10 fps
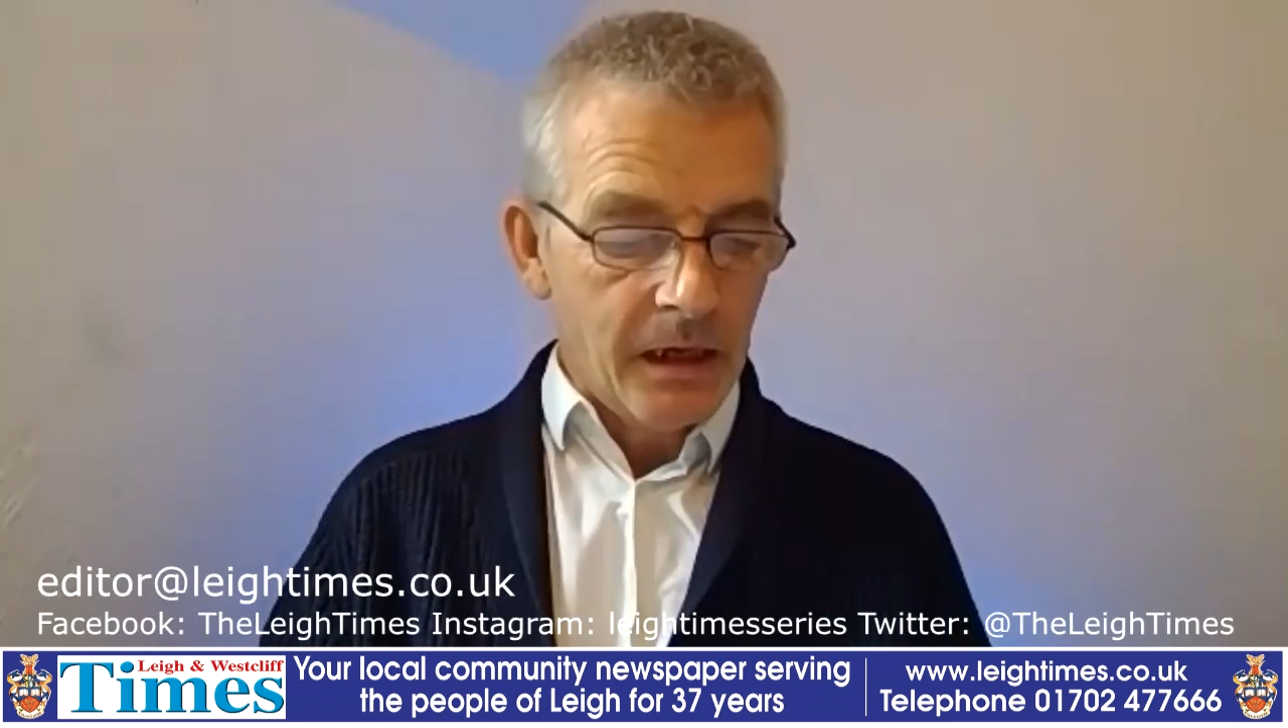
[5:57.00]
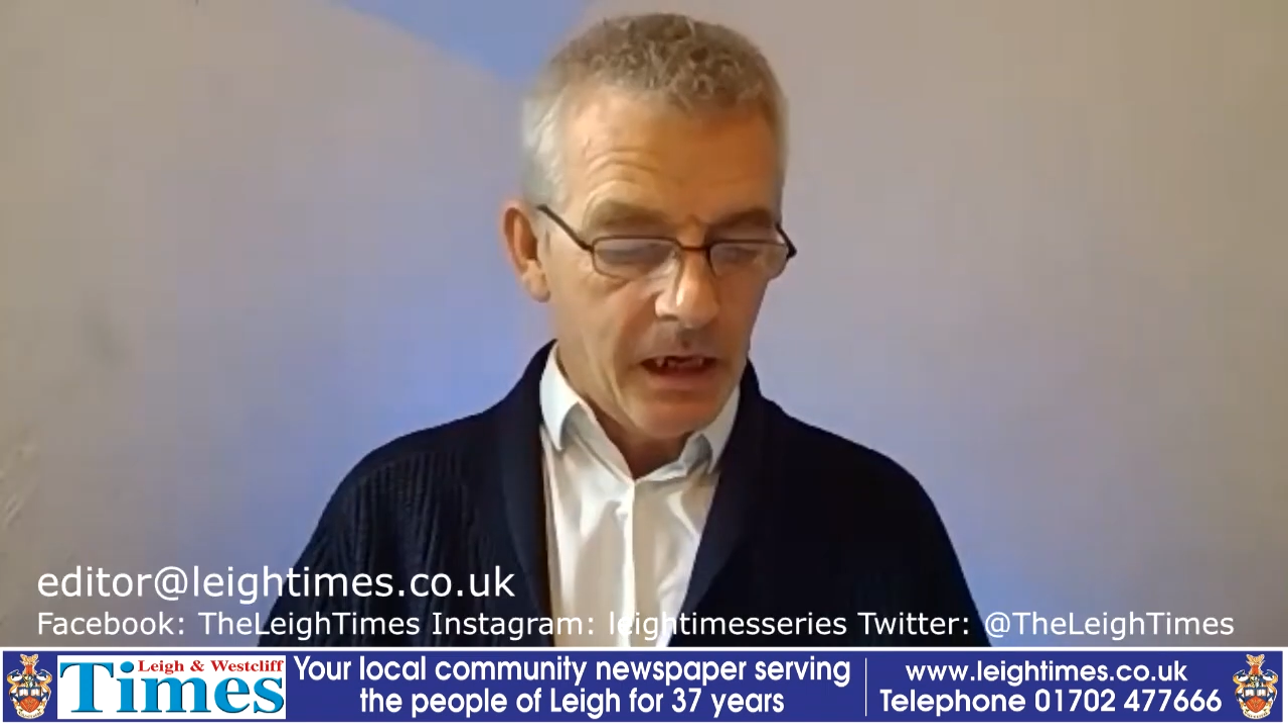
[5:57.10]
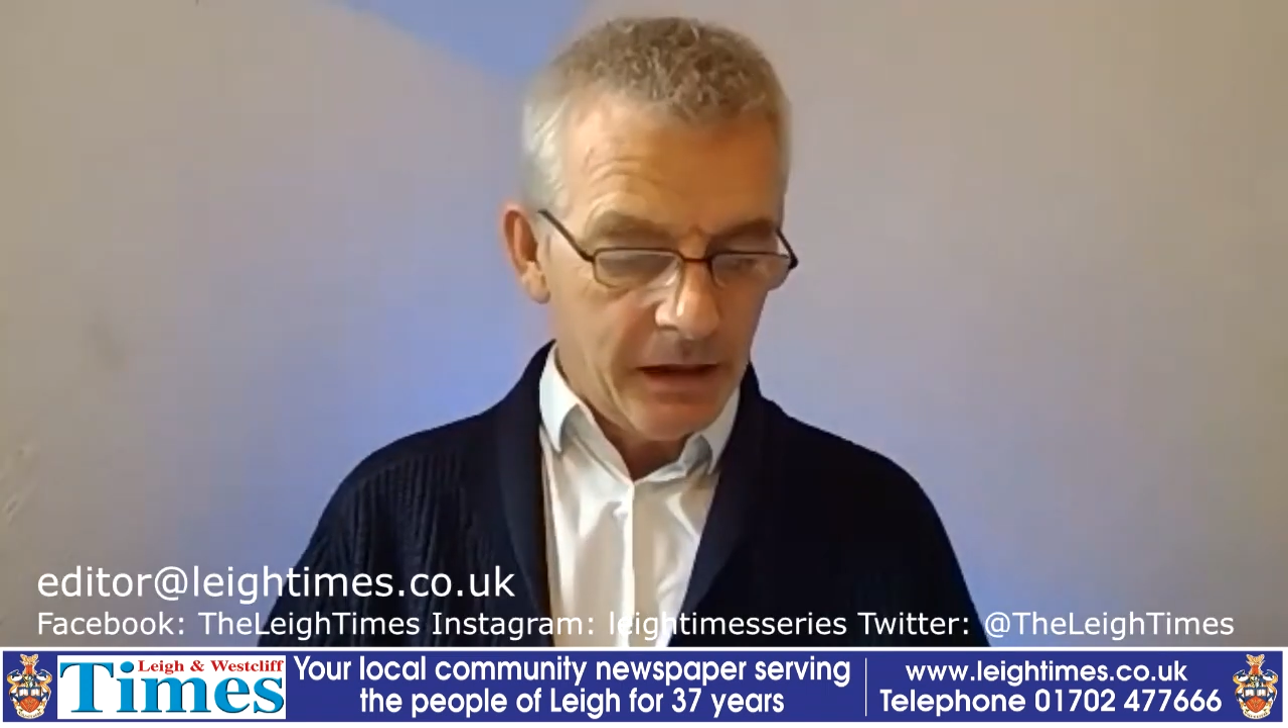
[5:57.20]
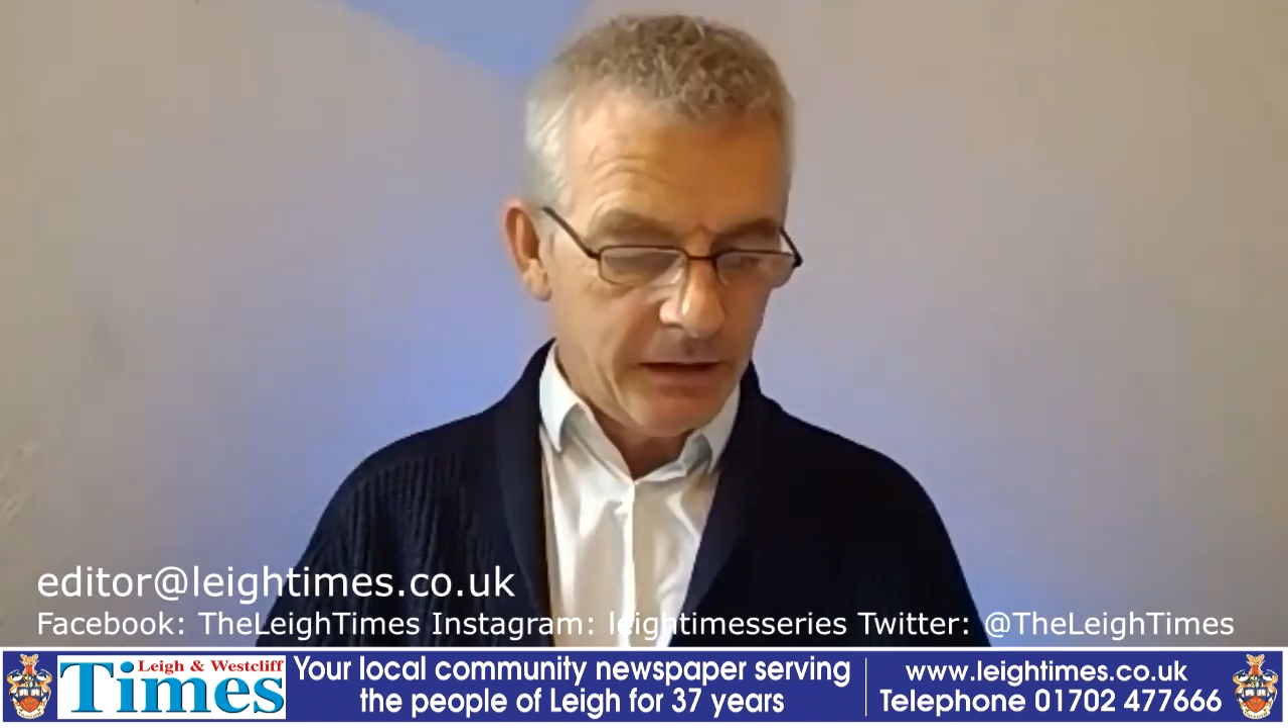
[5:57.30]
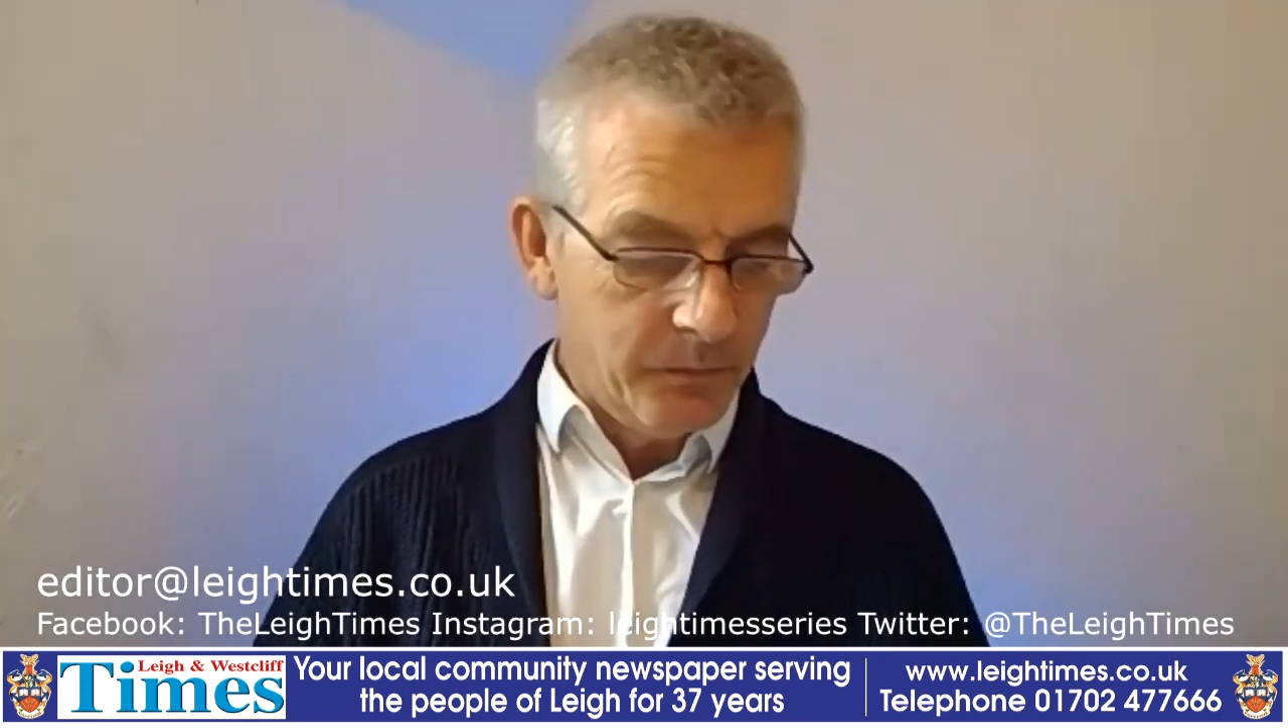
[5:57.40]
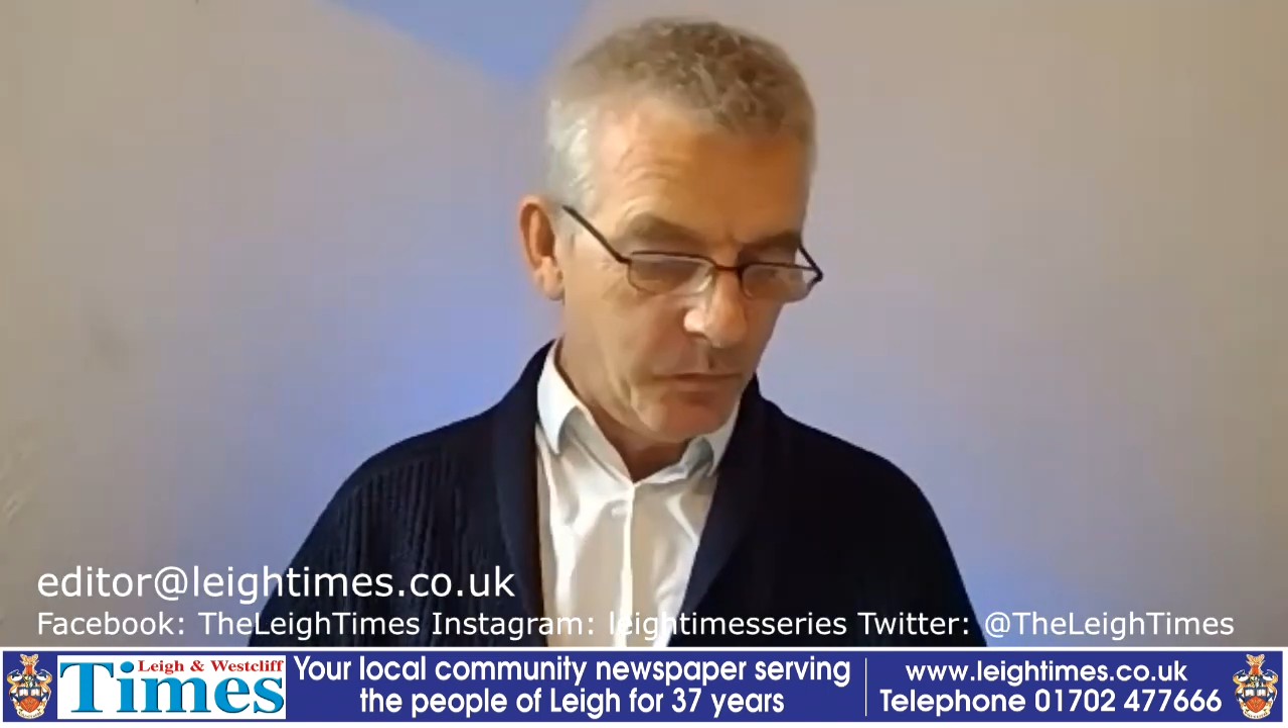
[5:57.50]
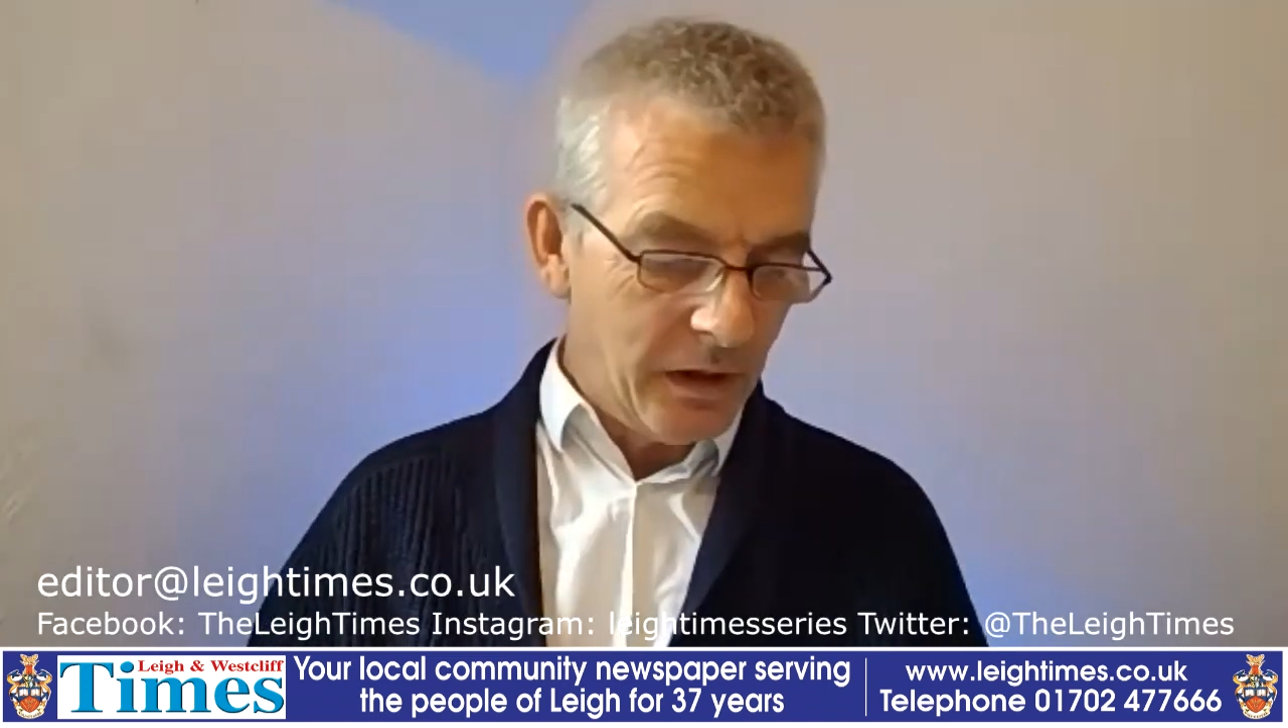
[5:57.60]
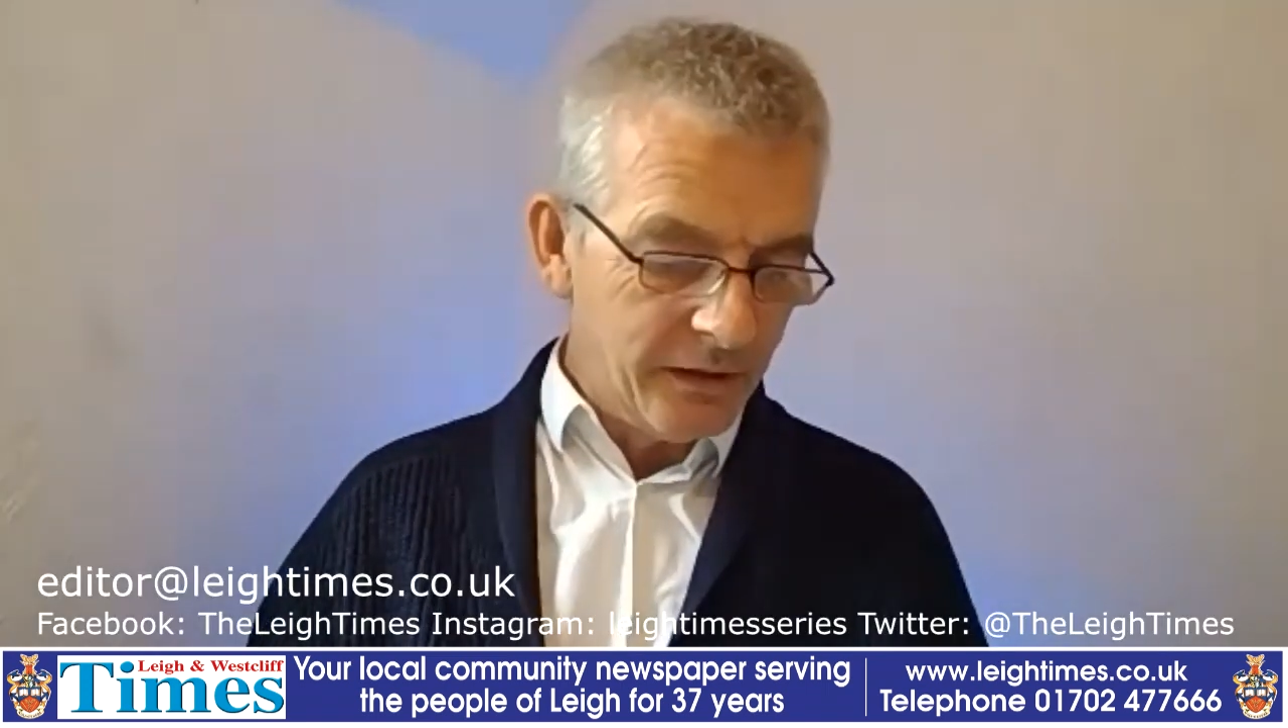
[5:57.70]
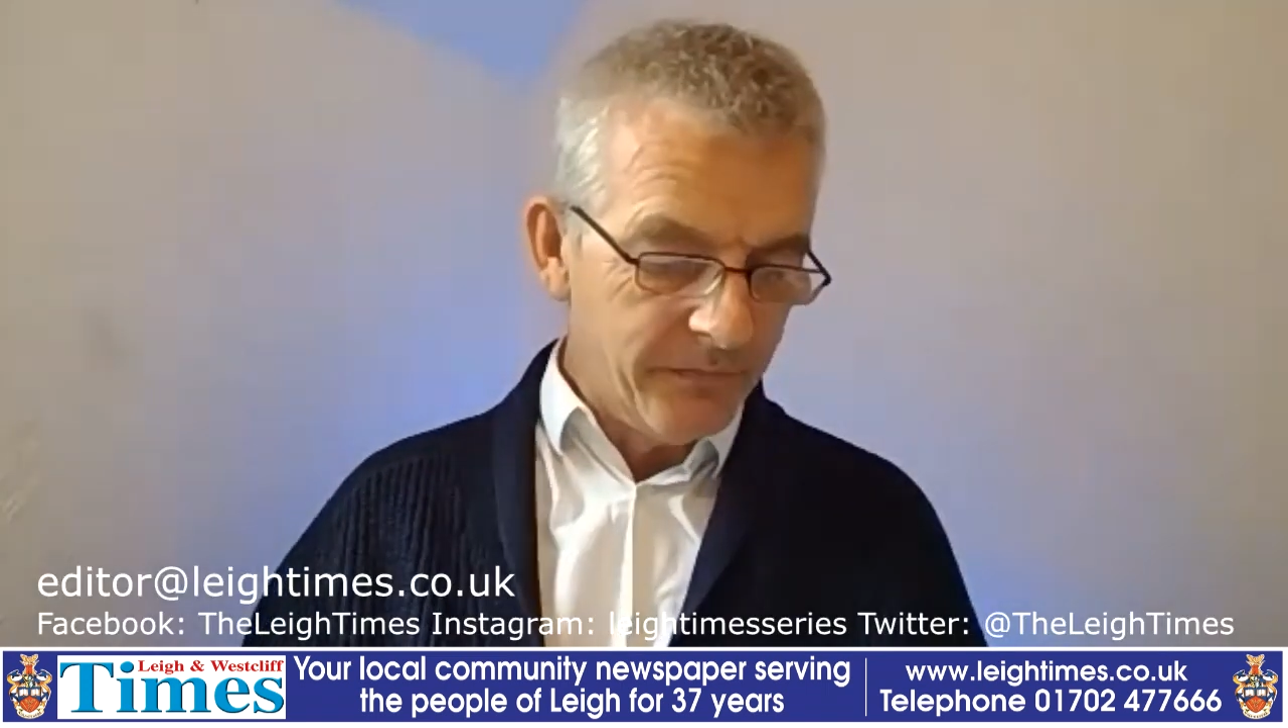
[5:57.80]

And one